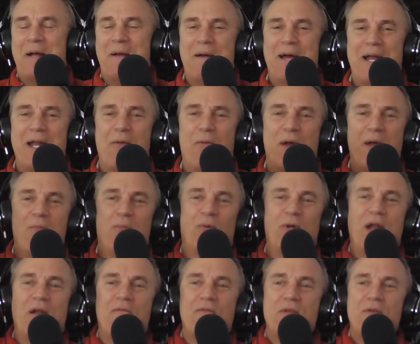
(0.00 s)
Anyway,
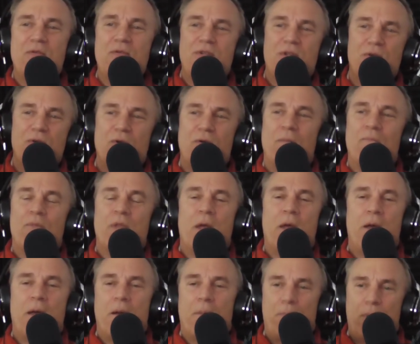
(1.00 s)
whatever you do,
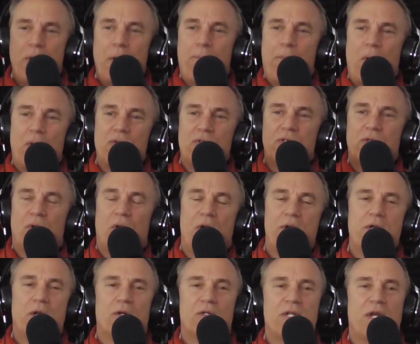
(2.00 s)
put a poster on
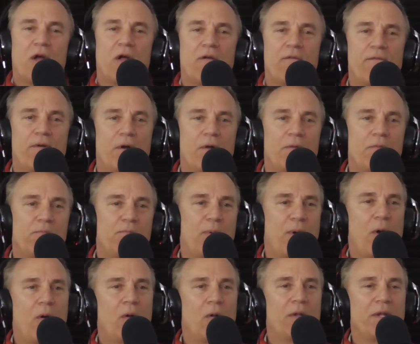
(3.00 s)
your telephone
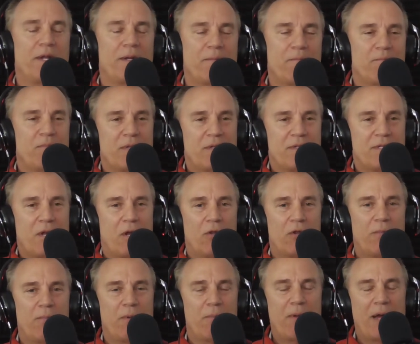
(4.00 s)
pole and tell
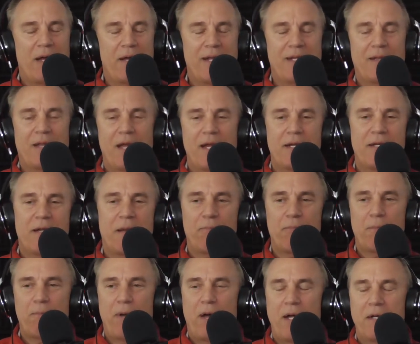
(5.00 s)
them about Enlightened Up
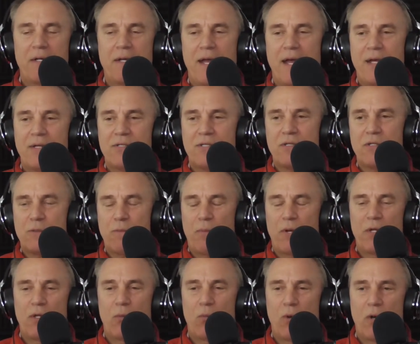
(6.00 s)
the podcast and
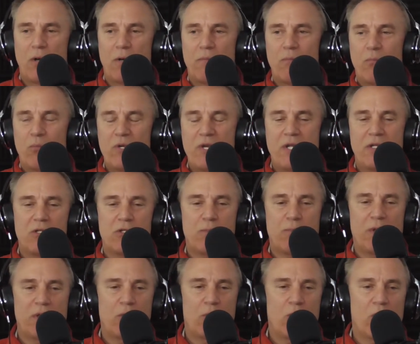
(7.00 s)
spread the word. We need to
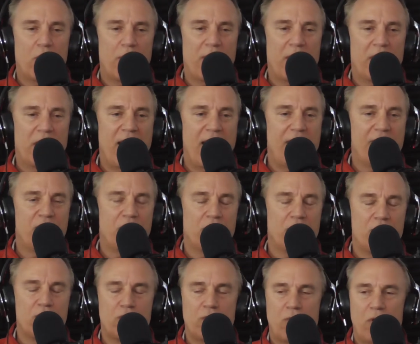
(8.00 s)
spread the word about laughter
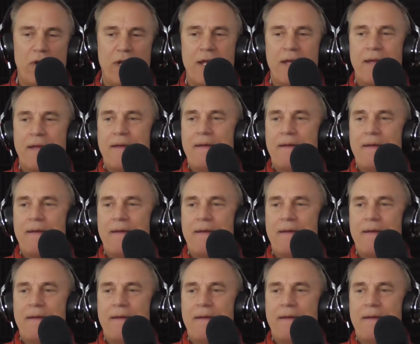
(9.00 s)
and joy.